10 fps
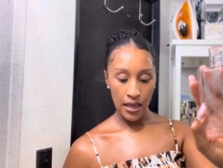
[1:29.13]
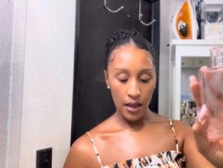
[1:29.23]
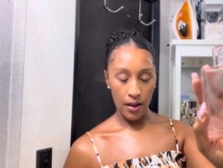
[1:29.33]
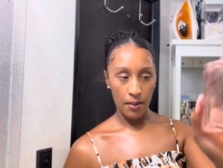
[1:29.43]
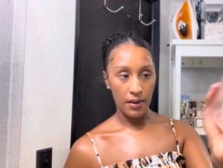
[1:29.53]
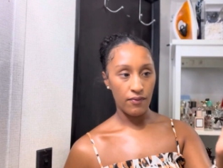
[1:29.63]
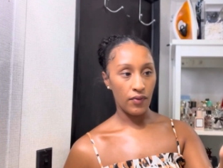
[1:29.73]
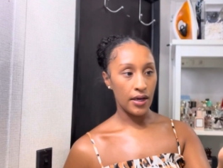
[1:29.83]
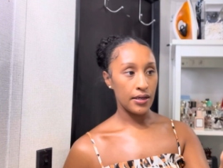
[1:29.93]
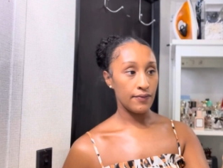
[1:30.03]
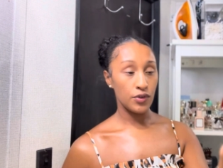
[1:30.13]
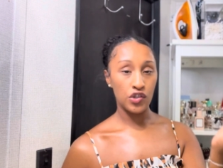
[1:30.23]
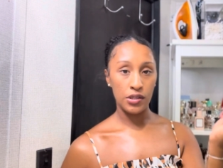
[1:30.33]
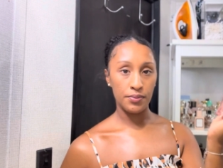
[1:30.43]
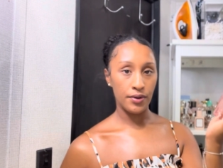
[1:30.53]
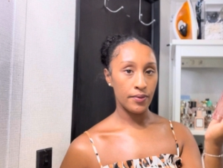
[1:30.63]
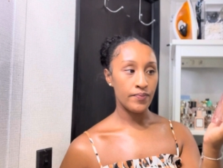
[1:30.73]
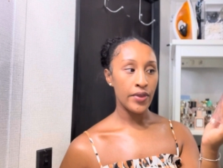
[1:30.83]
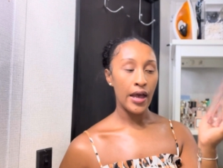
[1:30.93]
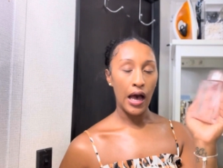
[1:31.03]
um, and find it for cheaper.
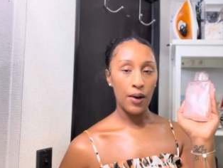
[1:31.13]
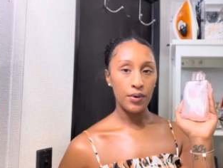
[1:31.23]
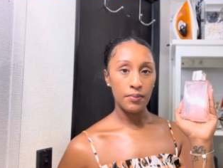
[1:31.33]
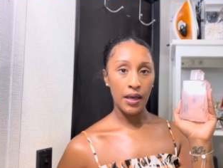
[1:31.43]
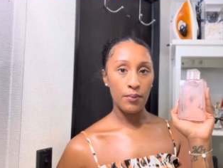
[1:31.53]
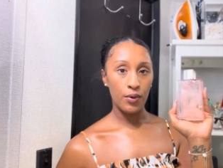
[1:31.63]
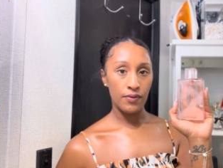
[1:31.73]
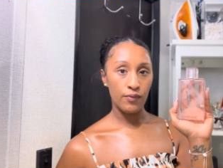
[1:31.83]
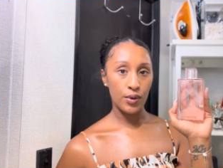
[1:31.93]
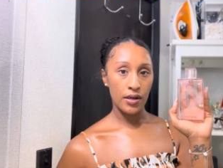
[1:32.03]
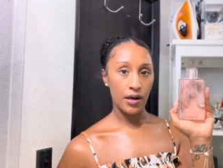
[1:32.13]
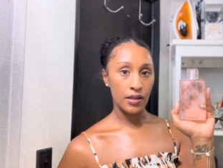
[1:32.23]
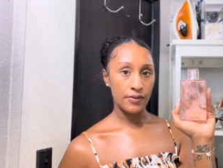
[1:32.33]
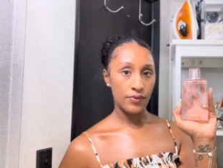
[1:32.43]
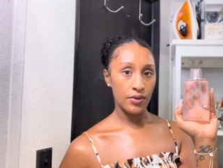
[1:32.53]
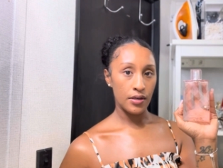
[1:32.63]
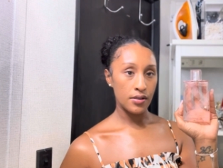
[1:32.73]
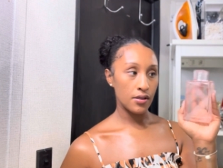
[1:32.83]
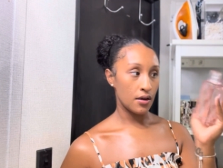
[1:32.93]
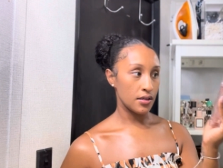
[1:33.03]
I wouldn't pay more than forty dollars for
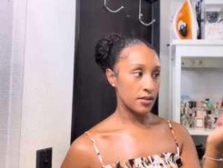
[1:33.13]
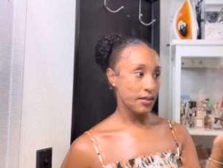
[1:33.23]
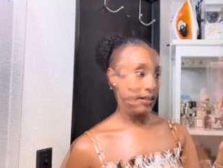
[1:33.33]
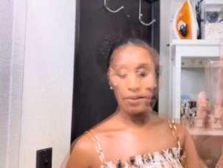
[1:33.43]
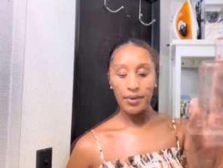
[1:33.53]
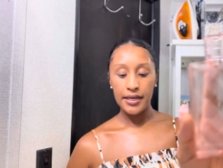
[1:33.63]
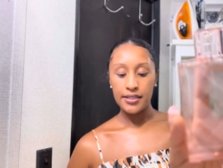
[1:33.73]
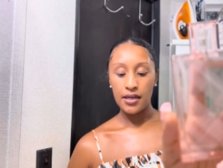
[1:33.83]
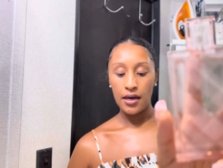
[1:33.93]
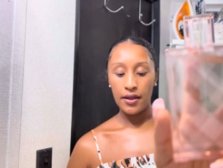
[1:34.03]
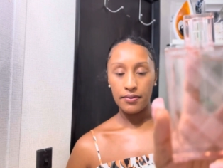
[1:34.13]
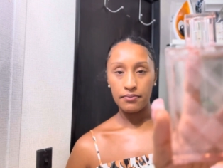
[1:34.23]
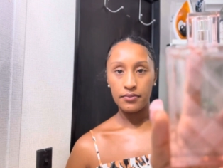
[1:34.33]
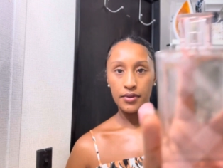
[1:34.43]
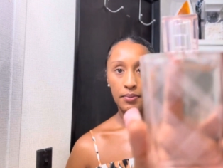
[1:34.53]
this, honestly. Anyways, uh, the